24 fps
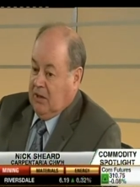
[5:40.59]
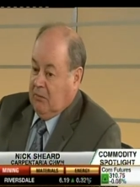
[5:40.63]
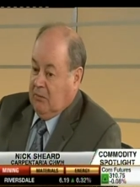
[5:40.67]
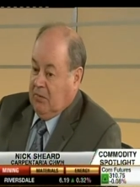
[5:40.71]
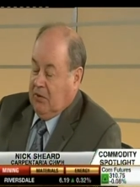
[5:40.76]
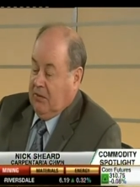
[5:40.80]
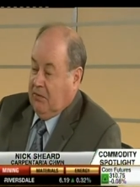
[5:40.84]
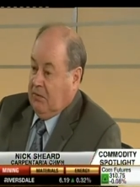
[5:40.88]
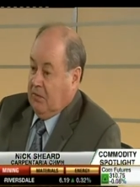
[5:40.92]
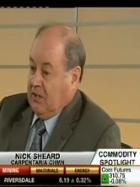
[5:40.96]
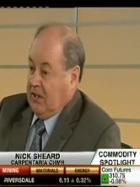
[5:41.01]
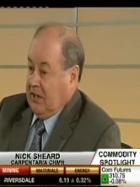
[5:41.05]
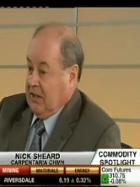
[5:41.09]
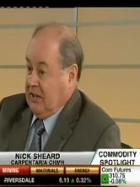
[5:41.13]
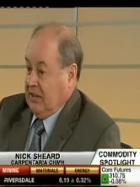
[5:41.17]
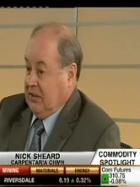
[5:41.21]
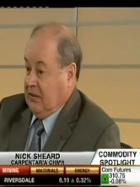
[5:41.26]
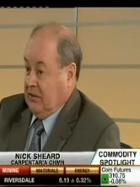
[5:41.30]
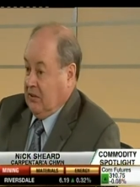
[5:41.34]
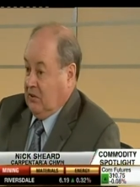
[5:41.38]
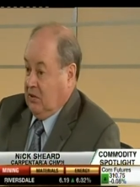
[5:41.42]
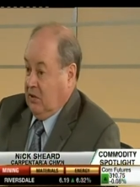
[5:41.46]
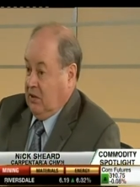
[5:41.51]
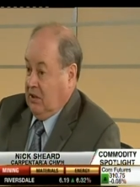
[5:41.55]
But in fact
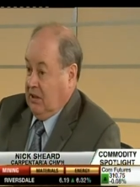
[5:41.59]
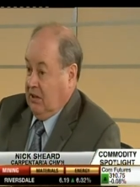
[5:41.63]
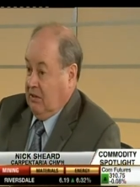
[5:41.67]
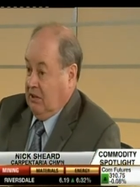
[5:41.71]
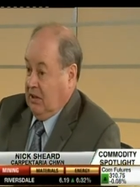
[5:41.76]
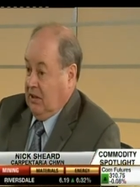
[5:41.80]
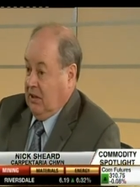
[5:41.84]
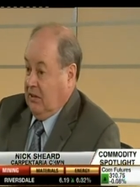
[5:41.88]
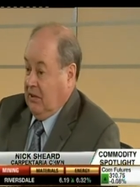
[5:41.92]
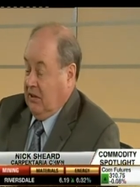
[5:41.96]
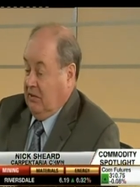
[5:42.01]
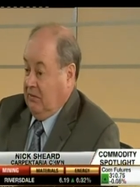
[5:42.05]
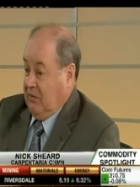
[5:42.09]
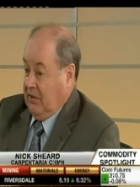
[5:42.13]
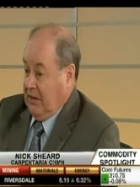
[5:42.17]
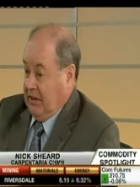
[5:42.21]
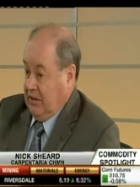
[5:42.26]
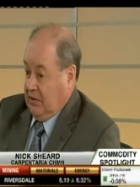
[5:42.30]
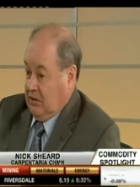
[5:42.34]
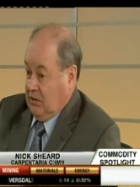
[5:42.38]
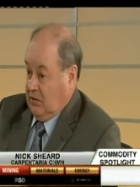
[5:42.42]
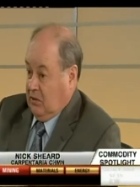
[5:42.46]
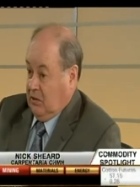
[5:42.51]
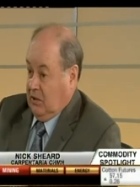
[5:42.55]
that's turning around,
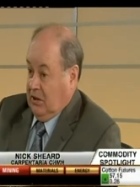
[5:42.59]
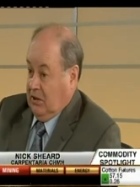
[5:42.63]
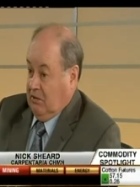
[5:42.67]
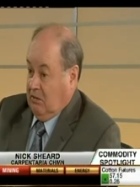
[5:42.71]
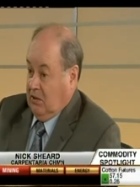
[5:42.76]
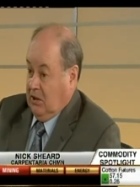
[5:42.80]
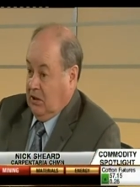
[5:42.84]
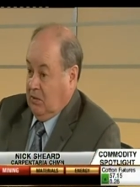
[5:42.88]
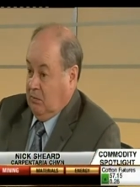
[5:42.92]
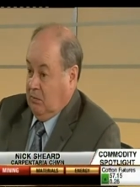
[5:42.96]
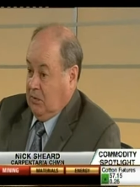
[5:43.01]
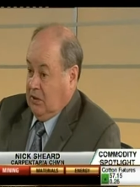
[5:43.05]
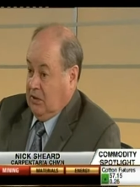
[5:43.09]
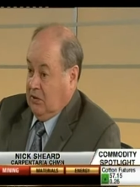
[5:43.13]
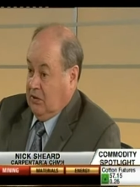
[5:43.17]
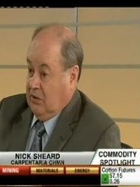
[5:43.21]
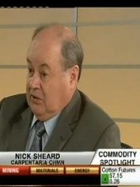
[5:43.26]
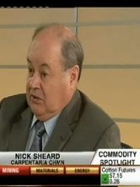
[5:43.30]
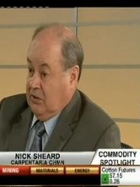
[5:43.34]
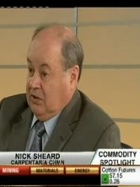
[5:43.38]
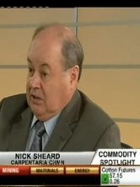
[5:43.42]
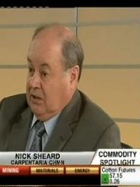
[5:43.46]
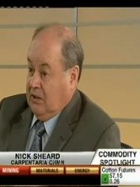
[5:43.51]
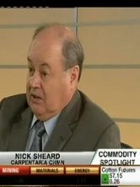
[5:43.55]

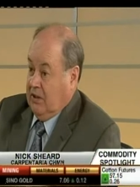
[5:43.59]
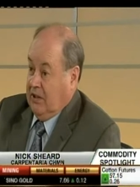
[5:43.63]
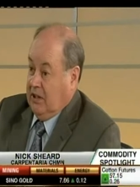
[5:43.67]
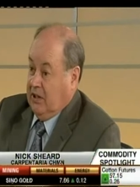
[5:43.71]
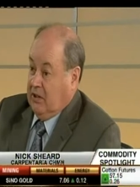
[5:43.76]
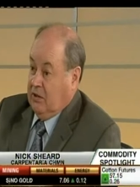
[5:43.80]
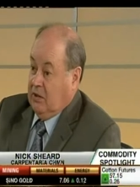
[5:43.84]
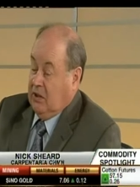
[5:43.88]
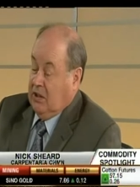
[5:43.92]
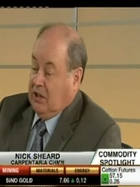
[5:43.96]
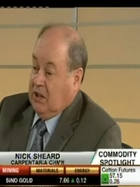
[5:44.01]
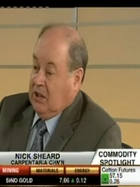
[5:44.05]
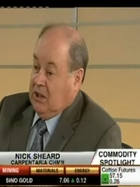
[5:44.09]
because there are now